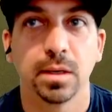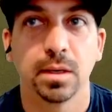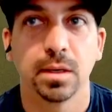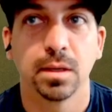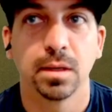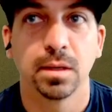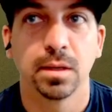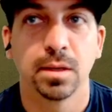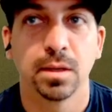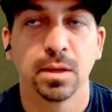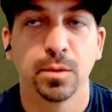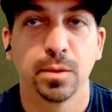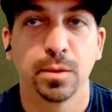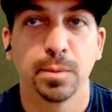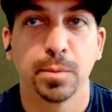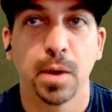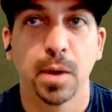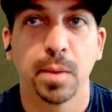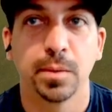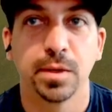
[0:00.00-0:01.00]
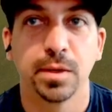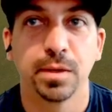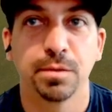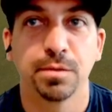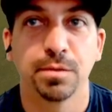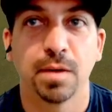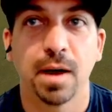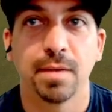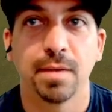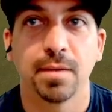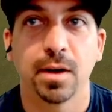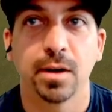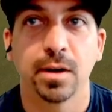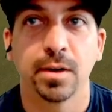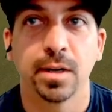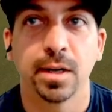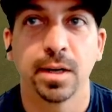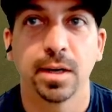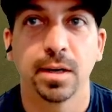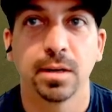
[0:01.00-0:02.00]
I think we probably need 5 iron
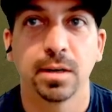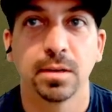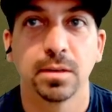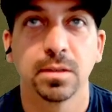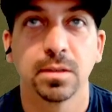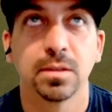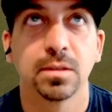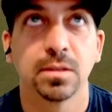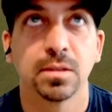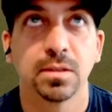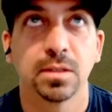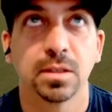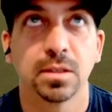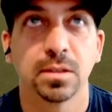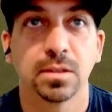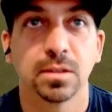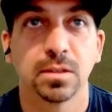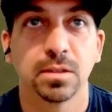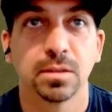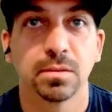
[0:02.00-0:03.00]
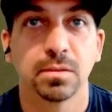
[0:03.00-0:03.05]
here. 6.